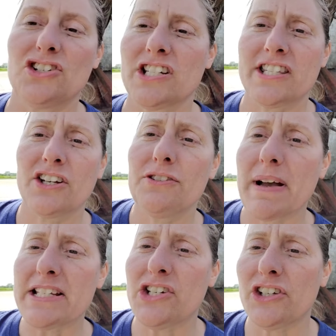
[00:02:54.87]
just so you,
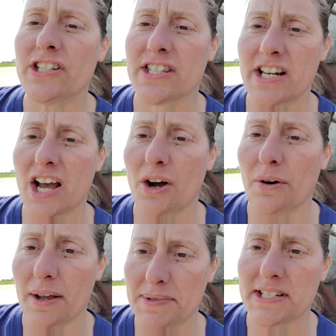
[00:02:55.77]
my students know,
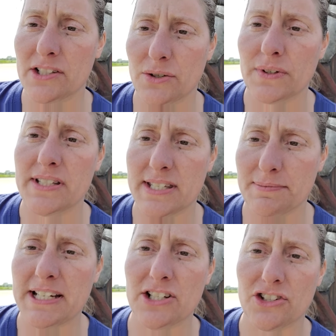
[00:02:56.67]
I'm still doing some
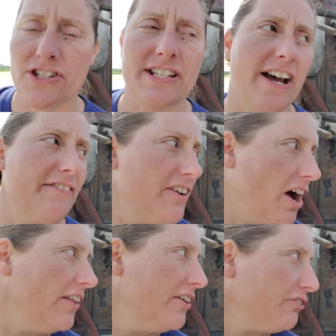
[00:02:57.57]
teacher stuff
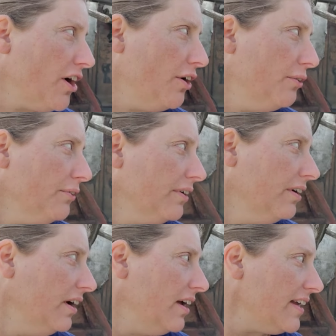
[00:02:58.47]
on the road.
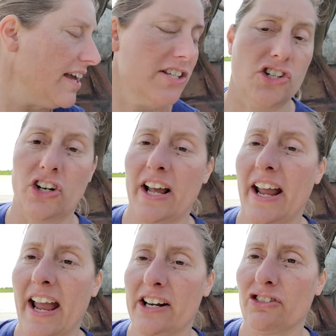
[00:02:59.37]

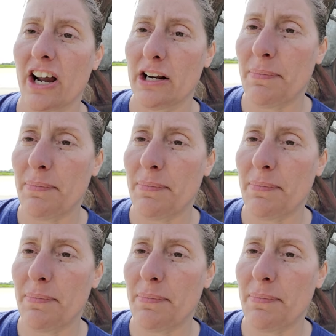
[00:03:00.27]
Yesterday, I had to write a